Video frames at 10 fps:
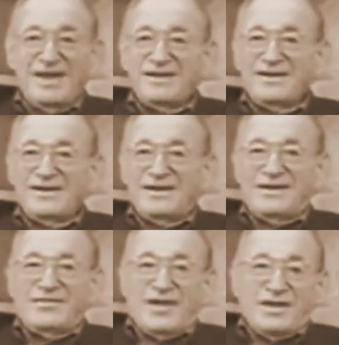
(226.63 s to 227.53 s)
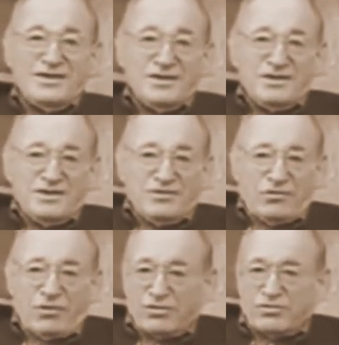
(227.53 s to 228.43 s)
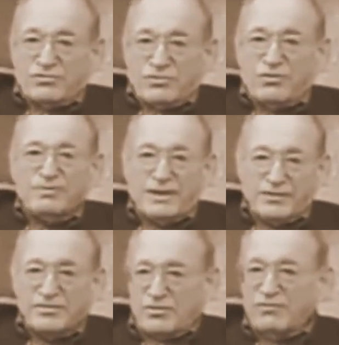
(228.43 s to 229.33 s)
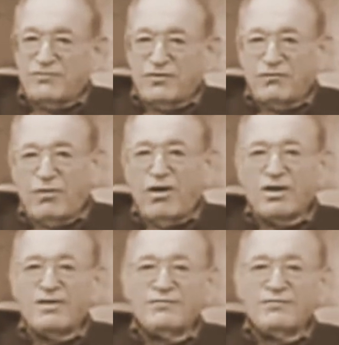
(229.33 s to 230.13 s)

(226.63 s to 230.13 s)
And then he also told me, let's go for a walk.